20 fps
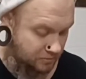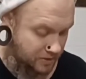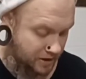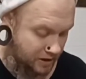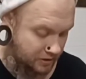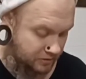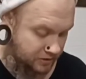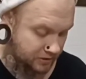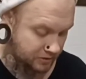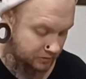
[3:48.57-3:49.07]

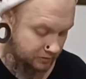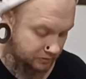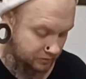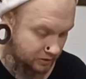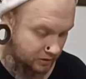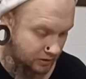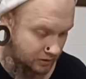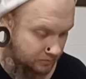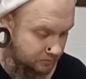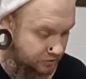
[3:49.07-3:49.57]
battery,
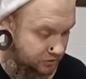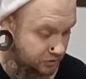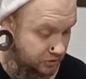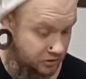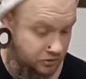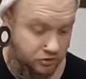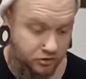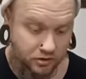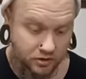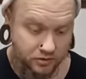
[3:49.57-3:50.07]
so you
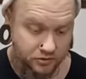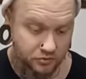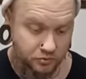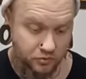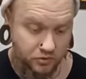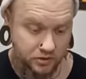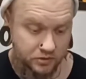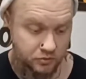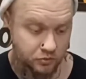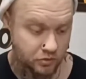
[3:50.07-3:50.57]
can charge
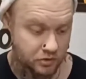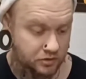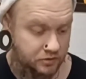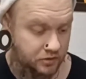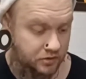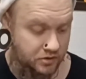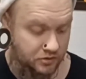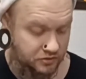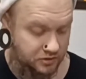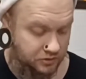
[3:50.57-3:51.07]
one while you're
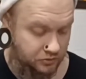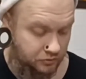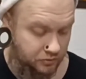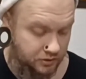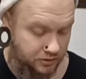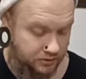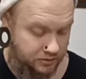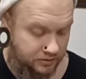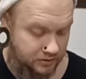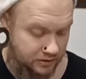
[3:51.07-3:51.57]
using
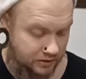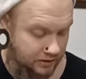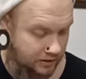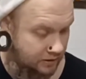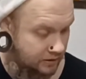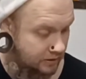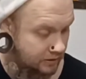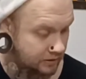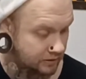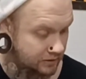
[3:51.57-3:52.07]
one,
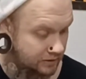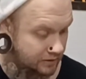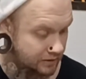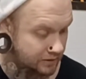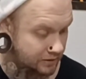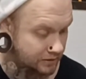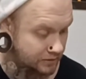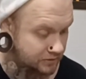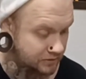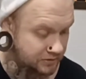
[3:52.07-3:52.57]
and
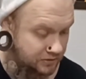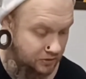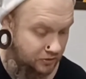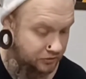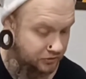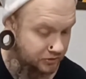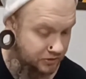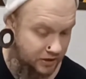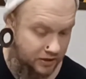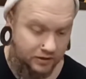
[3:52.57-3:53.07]
just
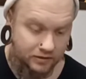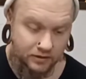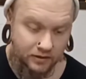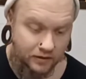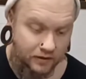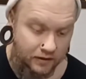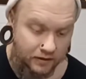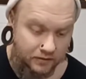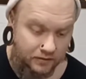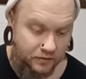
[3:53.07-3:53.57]
alternate
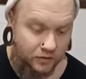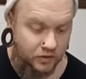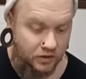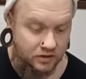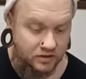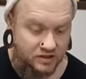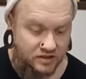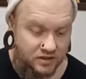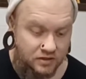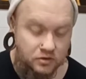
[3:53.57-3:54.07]
and
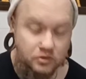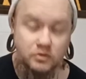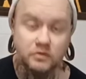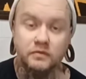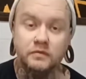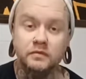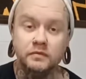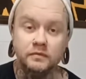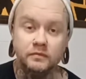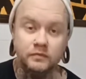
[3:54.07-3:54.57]
continue
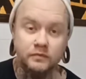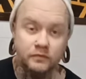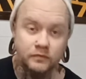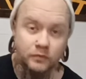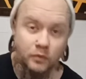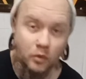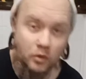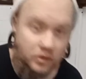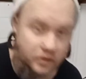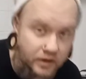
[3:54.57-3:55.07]

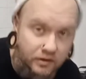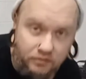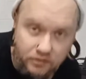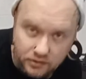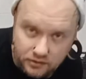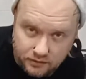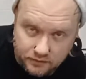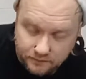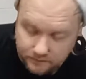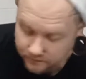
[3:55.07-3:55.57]
forever.
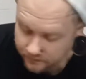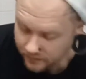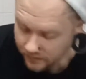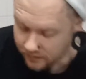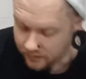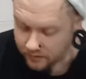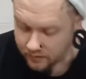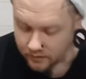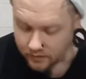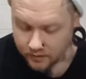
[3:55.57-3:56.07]

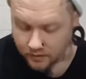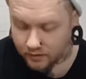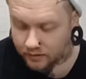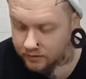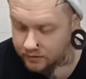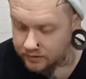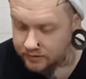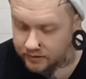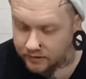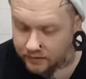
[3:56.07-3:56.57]

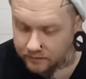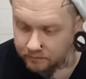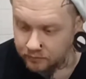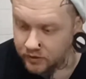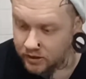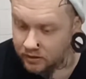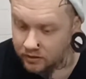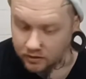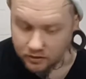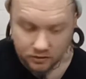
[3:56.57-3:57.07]
So
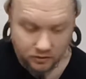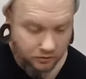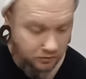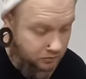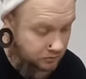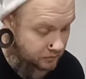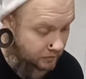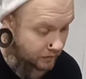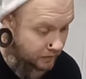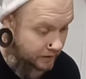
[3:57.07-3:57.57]
cool,
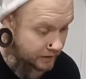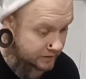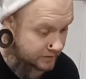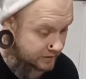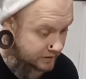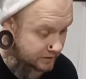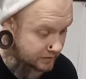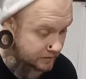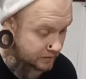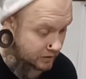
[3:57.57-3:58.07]
that's
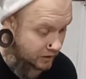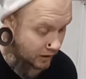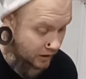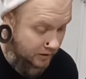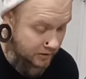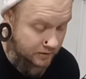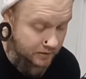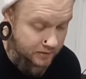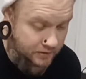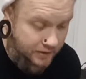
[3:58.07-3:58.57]
it.
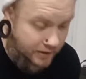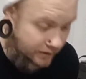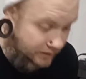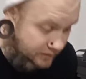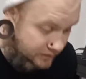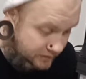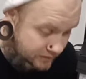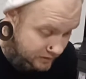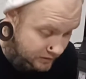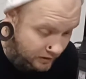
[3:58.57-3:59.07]

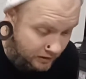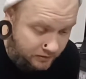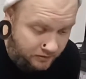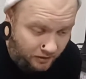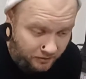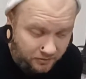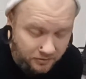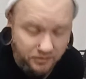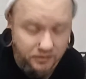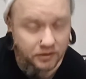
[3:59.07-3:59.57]
Next,
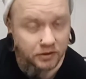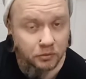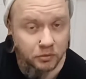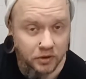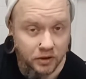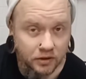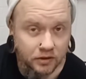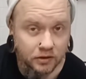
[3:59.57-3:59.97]
another thing we're going